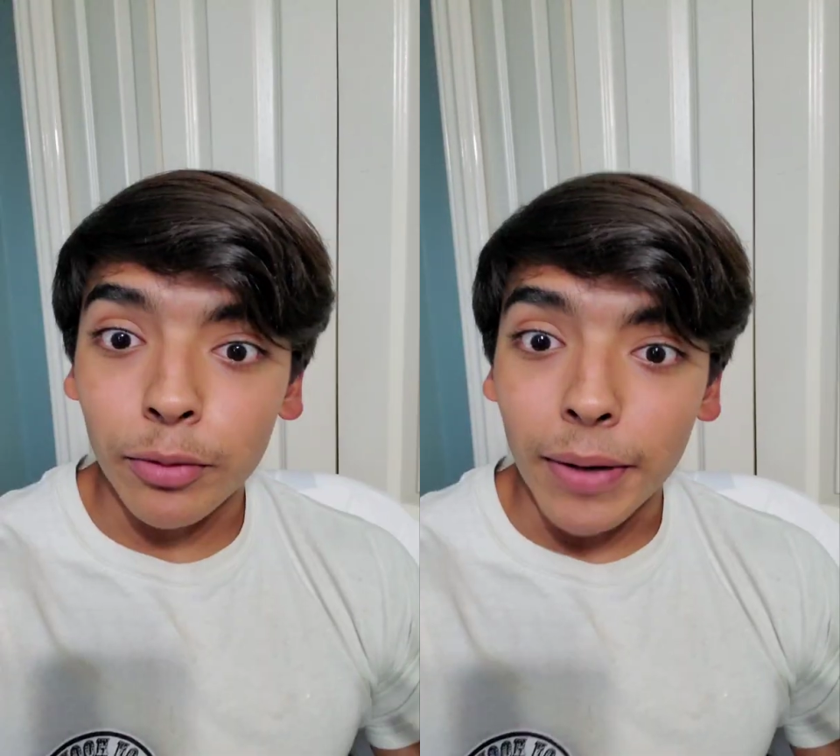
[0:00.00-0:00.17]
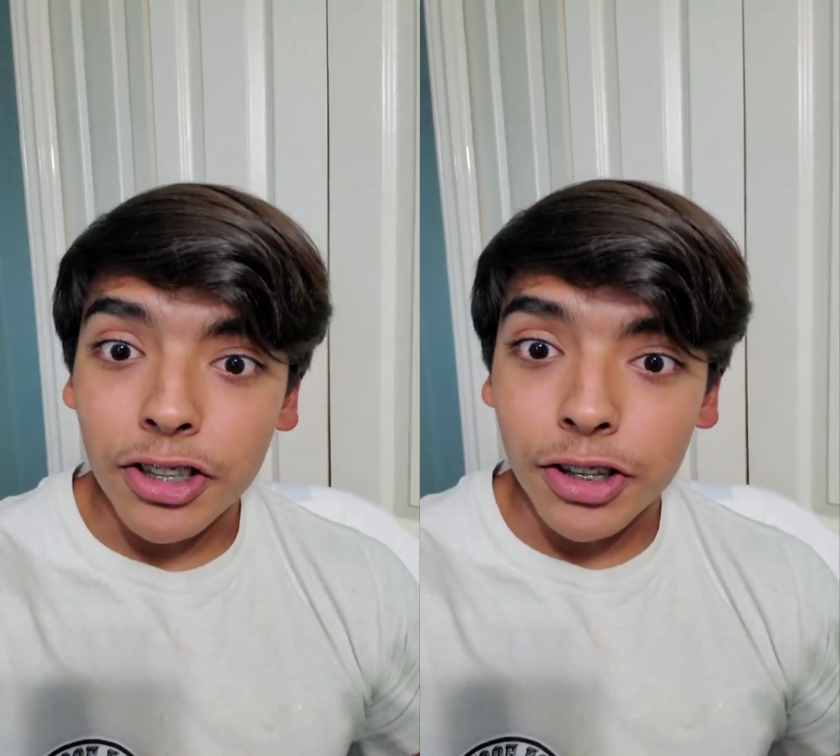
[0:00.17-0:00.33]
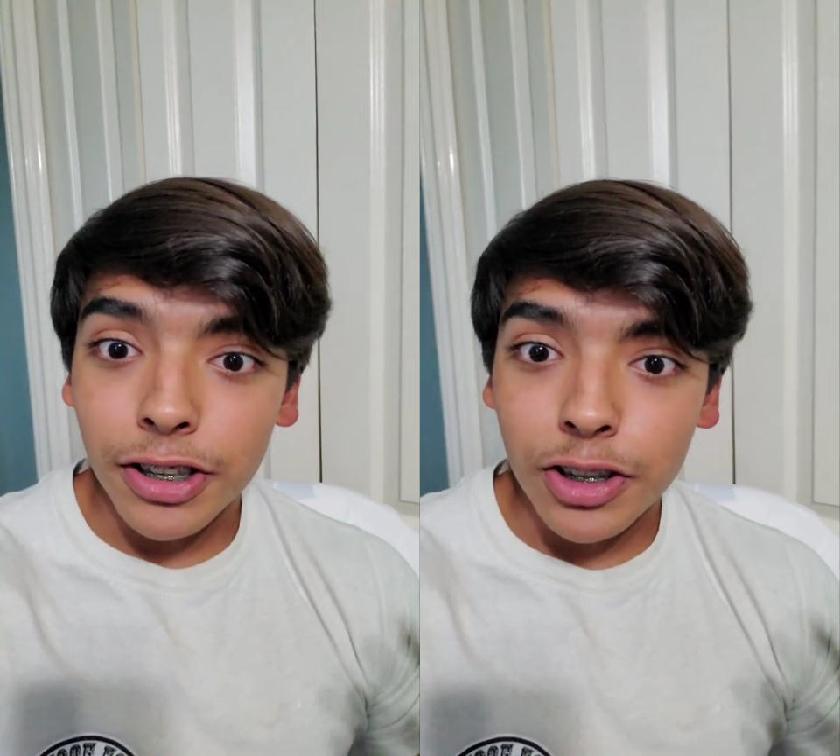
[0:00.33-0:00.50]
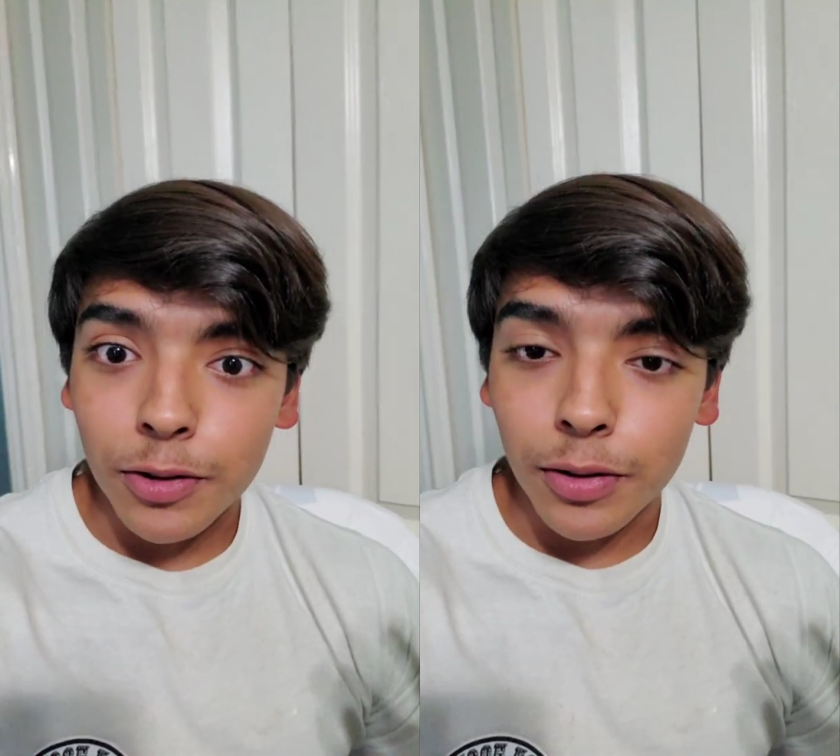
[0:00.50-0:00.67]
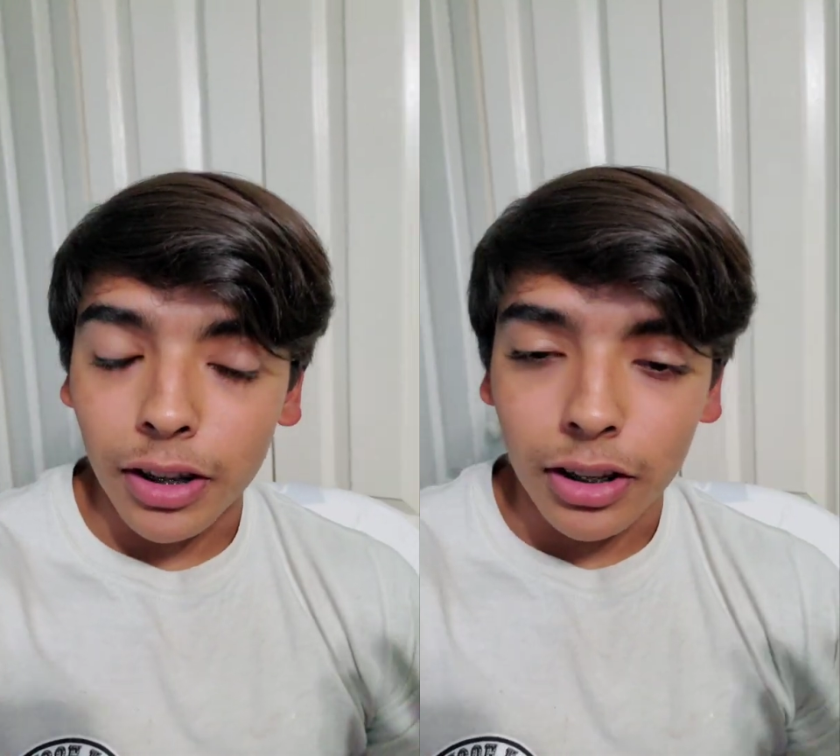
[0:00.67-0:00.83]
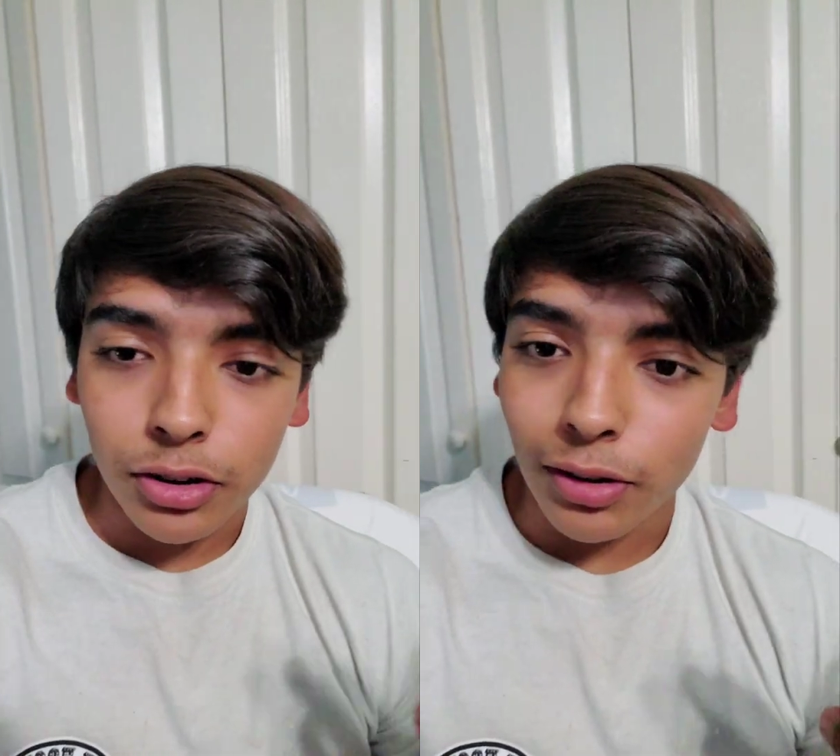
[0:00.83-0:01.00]
to mention this,
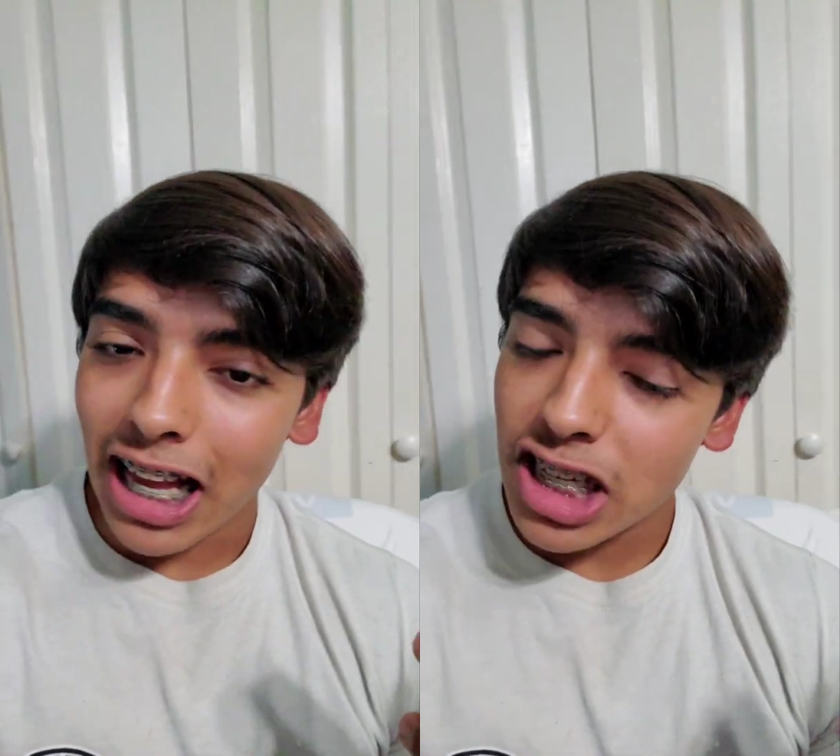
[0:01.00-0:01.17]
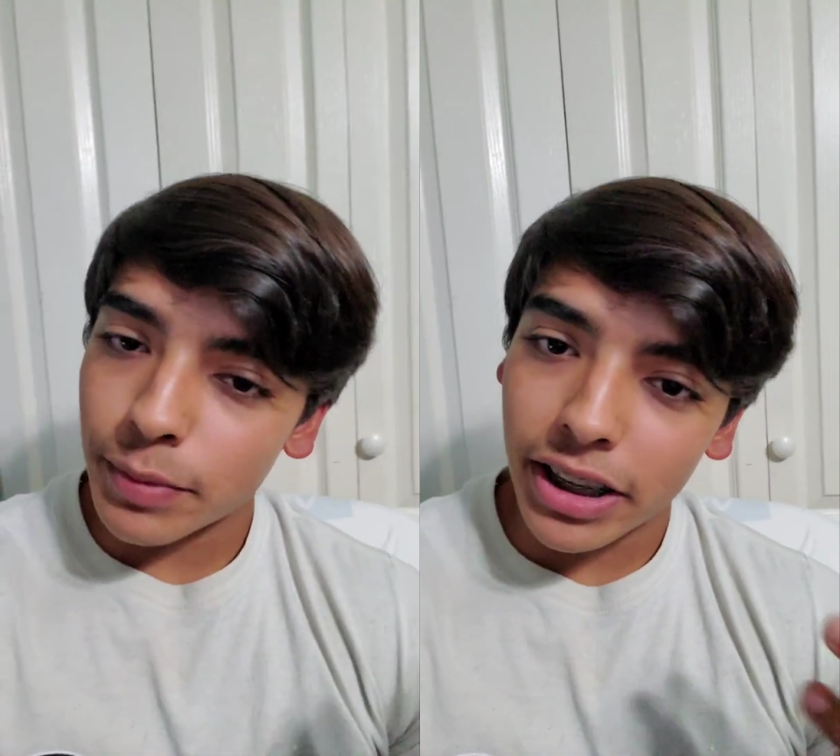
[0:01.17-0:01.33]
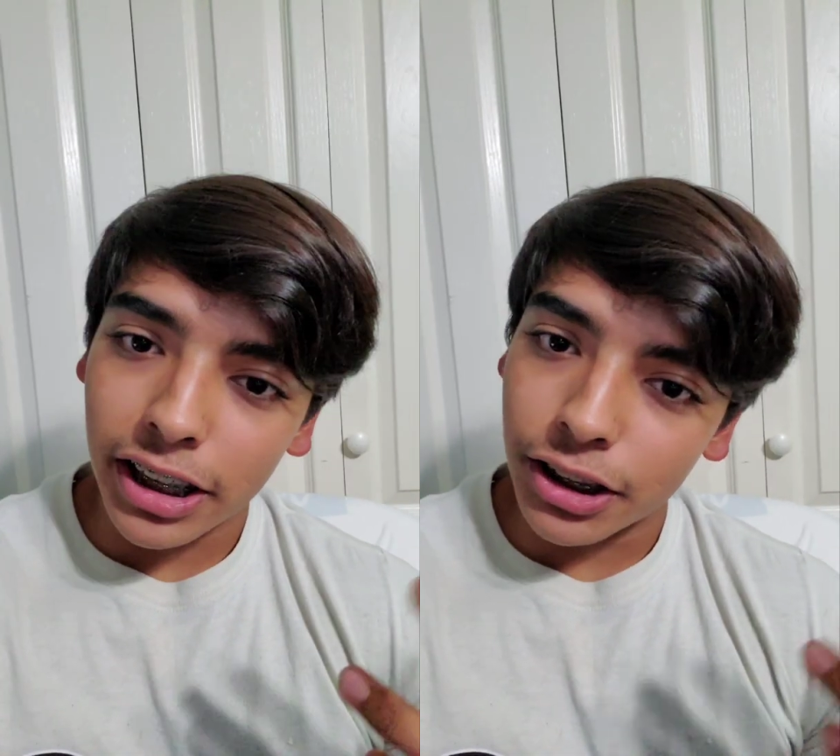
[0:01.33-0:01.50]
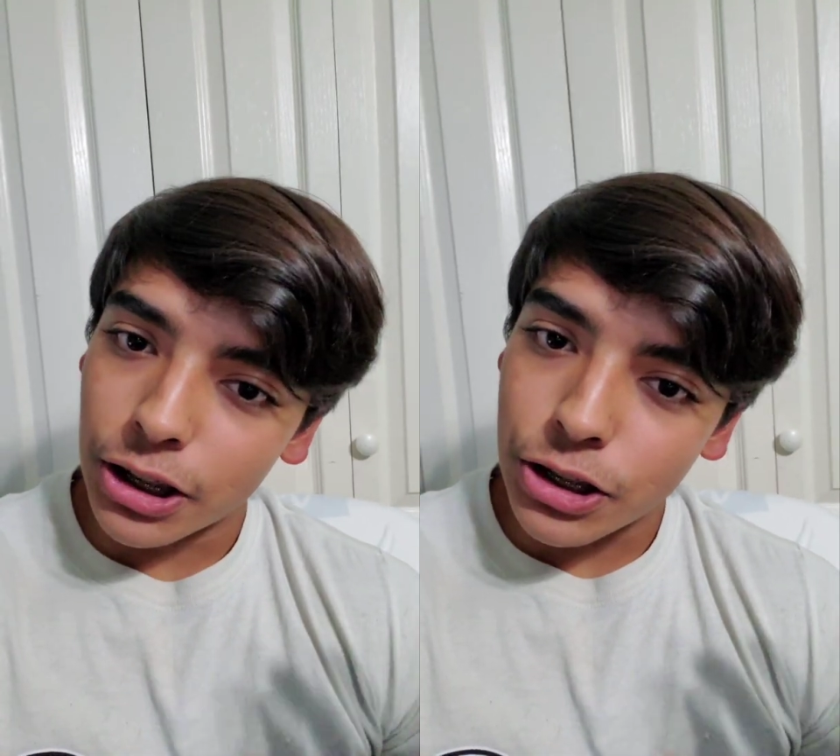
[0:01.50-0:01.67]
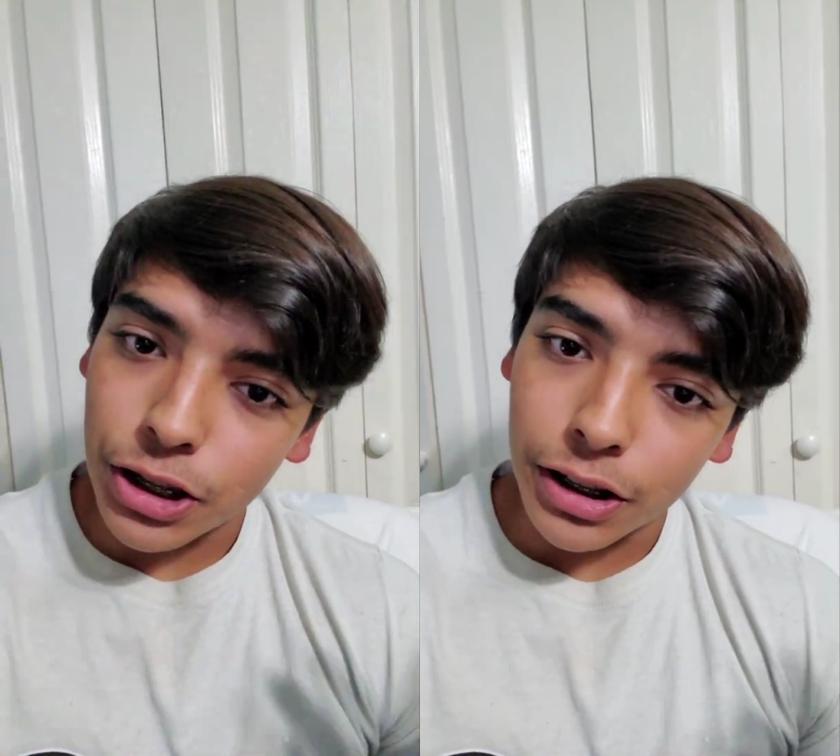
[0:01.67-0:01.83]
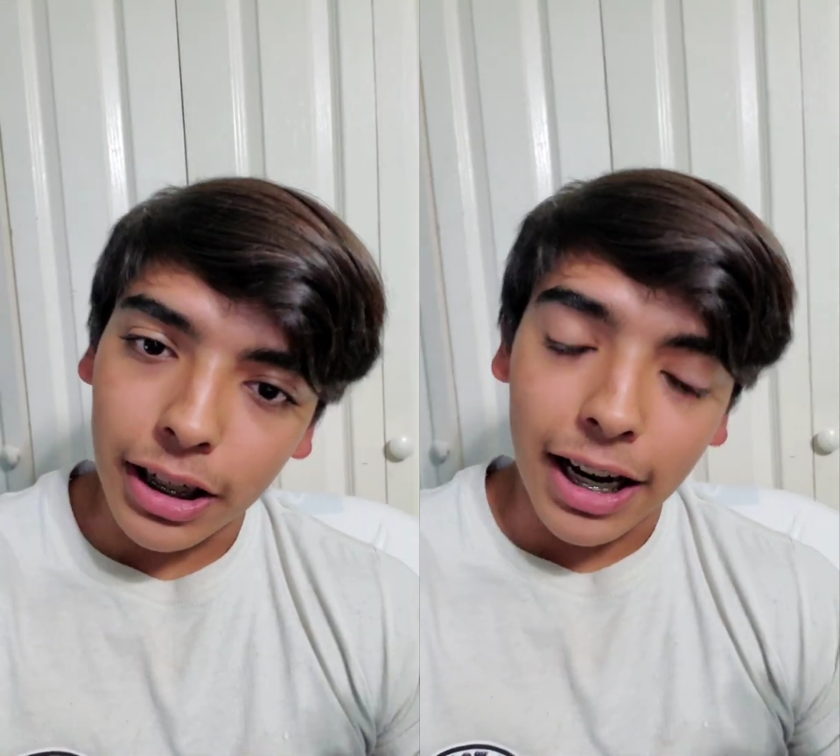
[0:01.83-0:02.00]
so last minute addition,